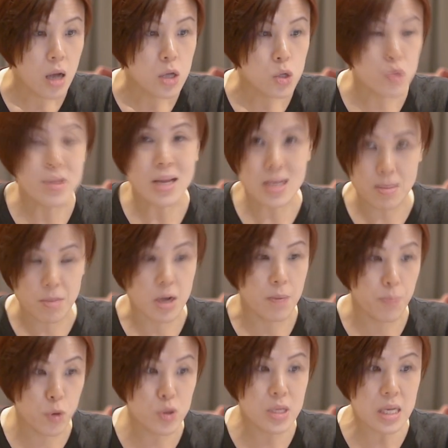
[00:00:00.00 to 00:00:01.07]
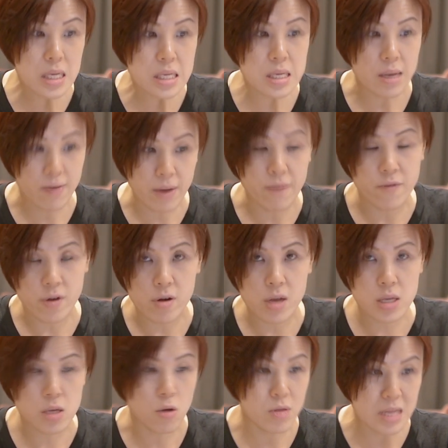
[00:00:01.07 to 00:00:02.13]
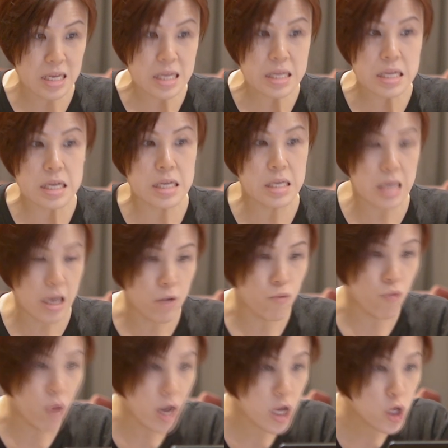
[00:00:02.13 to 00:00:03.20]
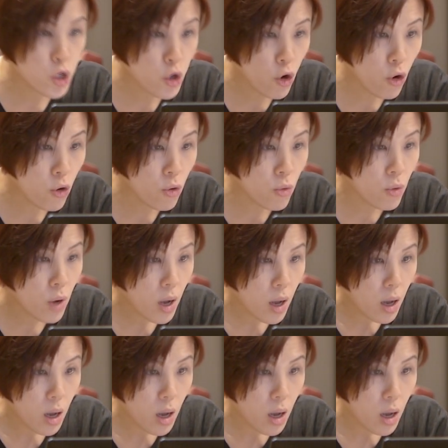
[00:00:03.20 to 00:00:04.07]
So next, I'm going to put this circumference or distance in ratio.